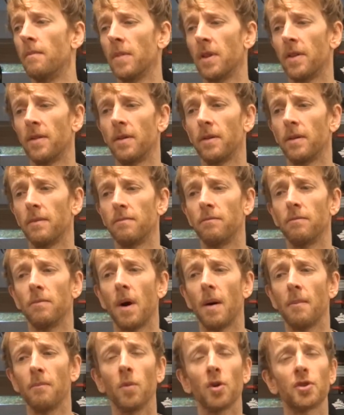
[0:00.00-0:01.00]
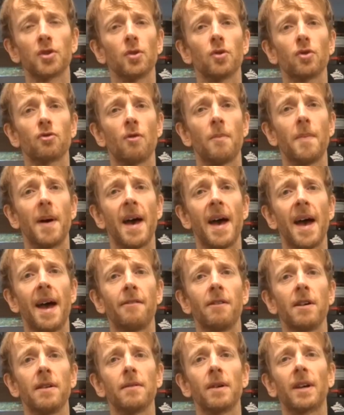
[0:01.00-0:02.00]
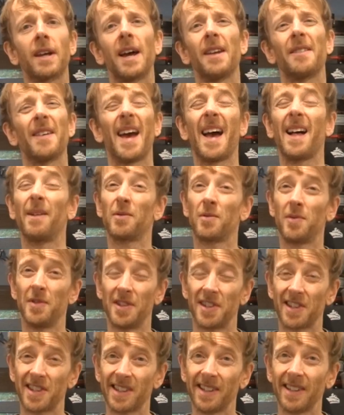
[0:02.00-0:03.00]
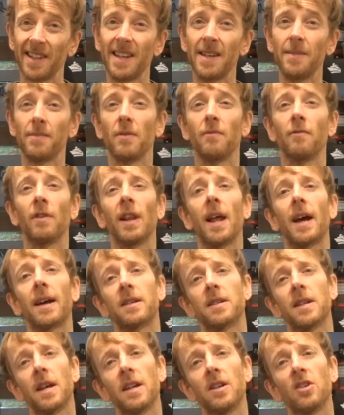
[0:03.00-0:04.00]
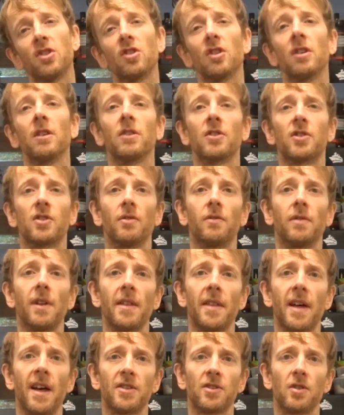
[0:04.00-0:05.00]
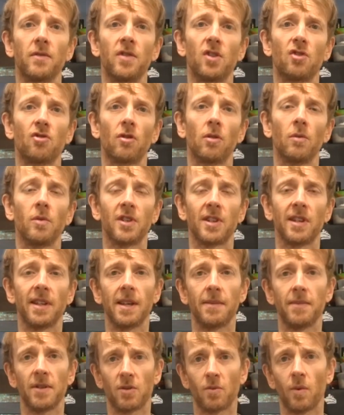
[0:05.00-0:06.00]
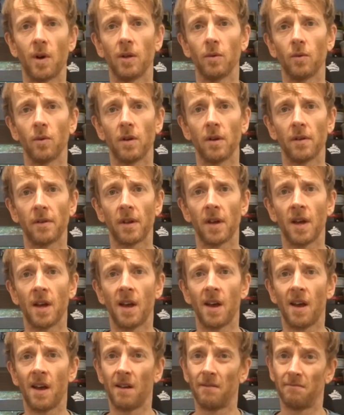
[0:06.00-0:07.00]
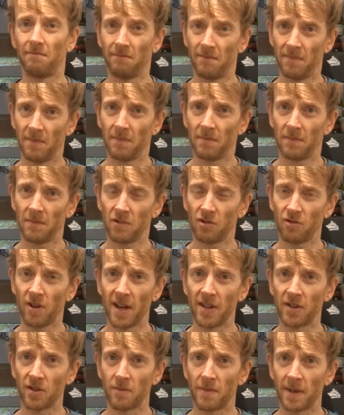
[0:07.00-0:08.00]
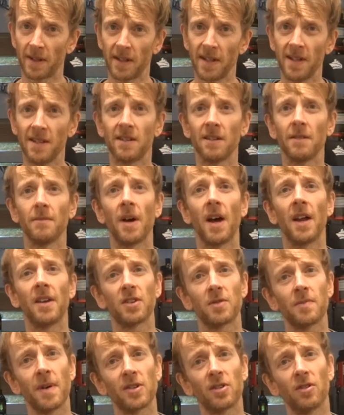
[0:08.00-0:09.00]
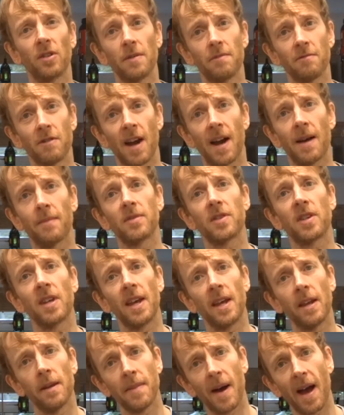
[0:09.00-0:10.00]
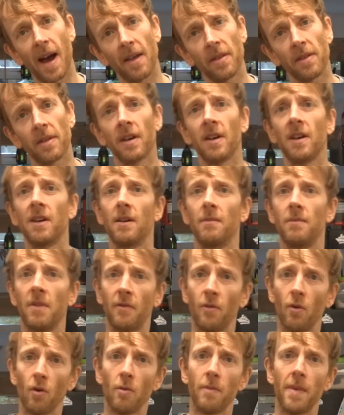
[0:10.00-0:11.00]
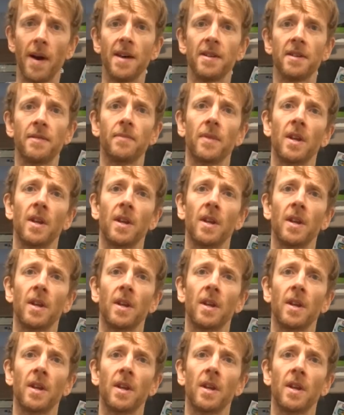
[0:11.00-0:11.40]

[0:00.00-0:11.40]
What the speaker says: the muscles repairing, it kind of helps with sleep and relaxation and stuff like that. So if you struggle with sleep, it's well worth trying some magnesium, and especially perhaps in a bath before bed.